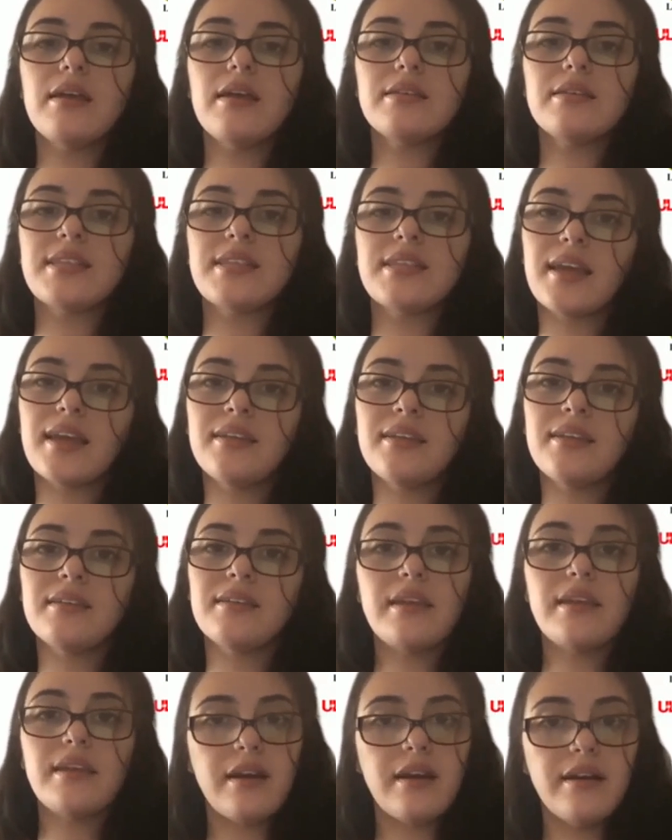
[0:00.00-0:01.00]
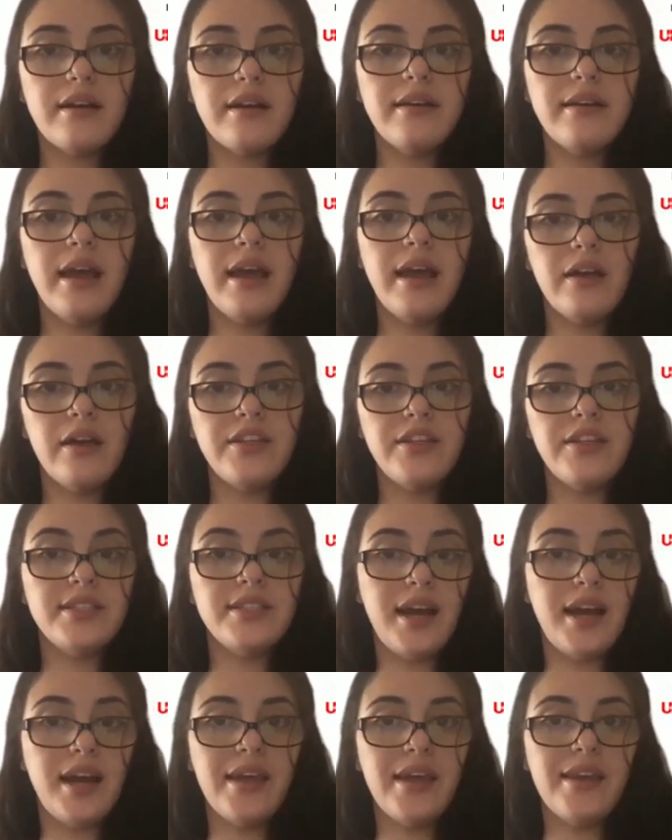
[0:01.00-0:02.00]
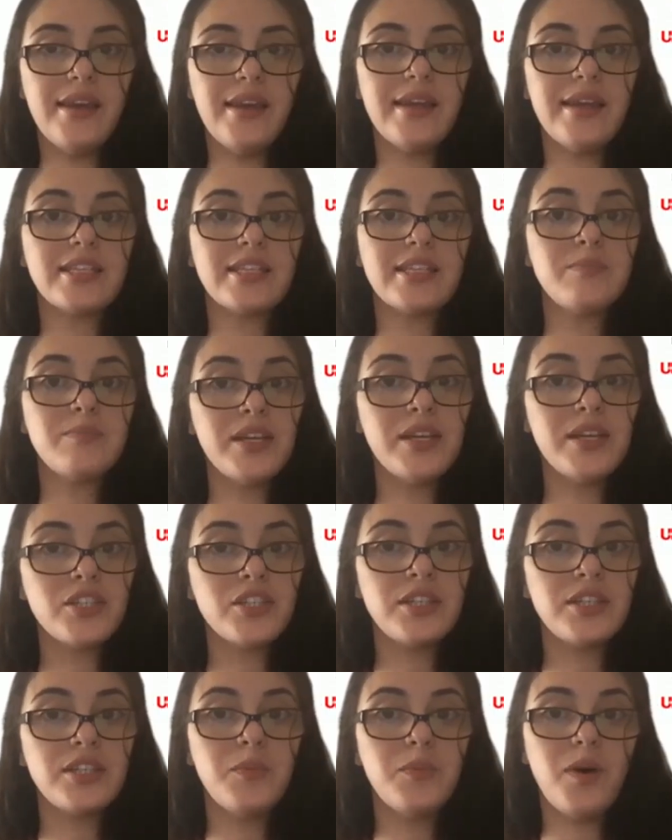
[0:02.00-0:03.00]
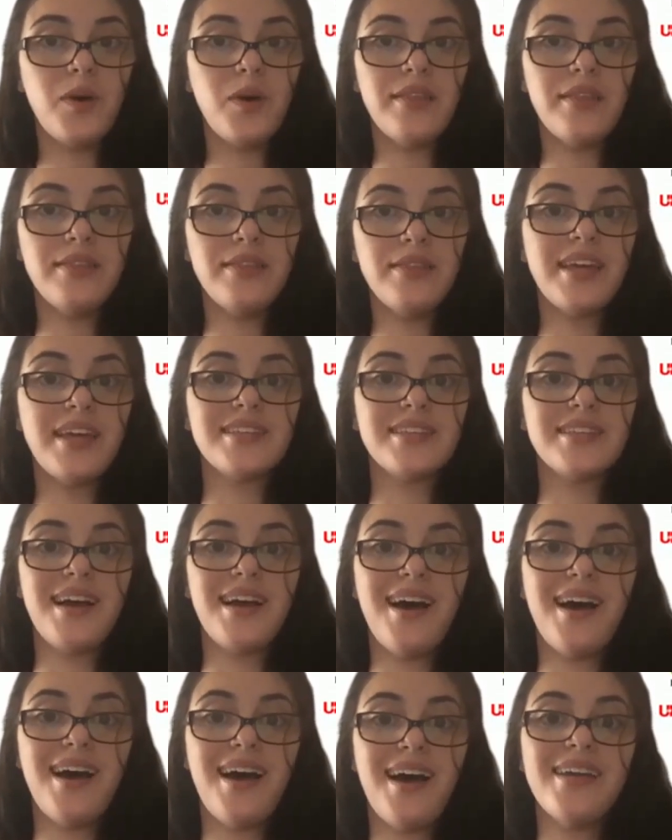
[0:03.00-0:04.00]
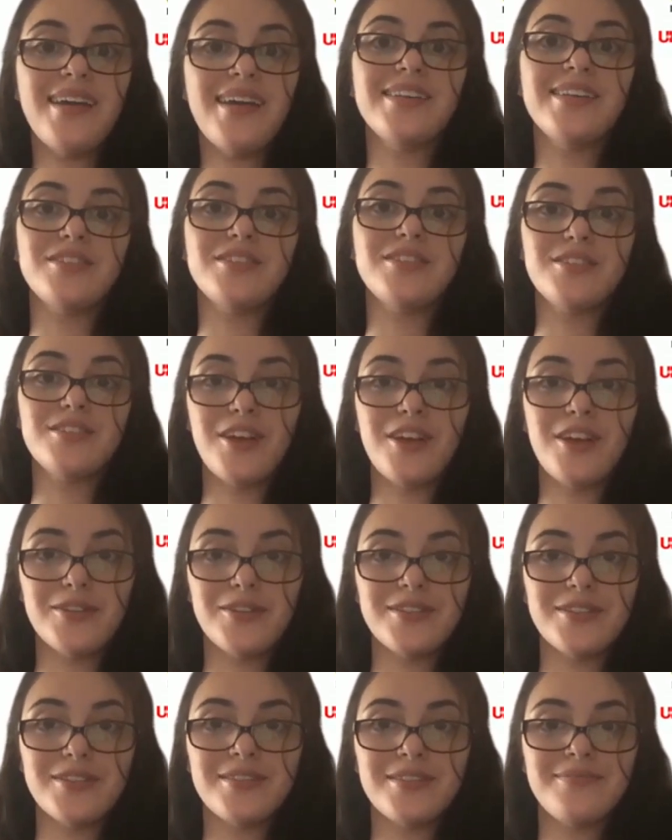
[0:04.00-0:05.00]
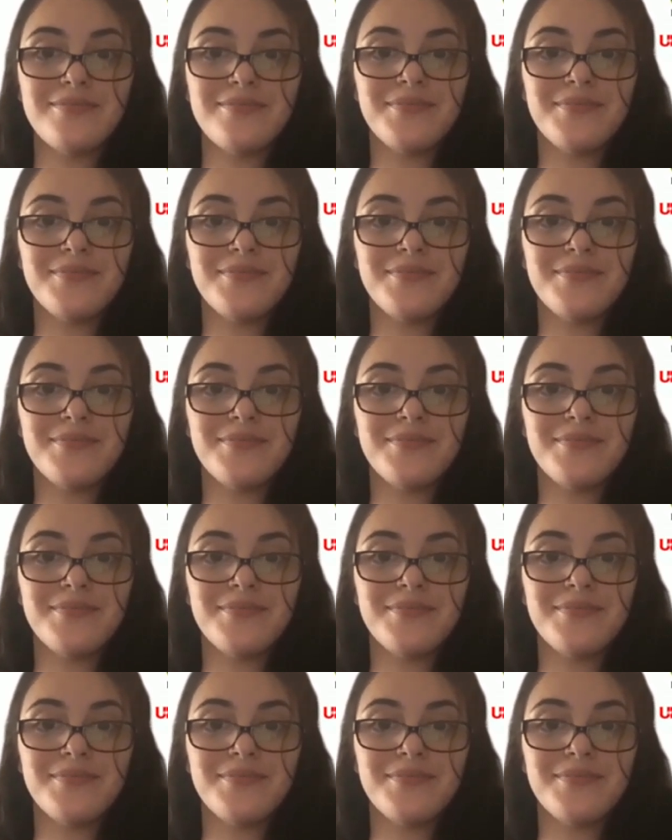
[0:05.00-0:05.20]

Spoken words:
Second, an unhealthy diet, especially one that is high in salt.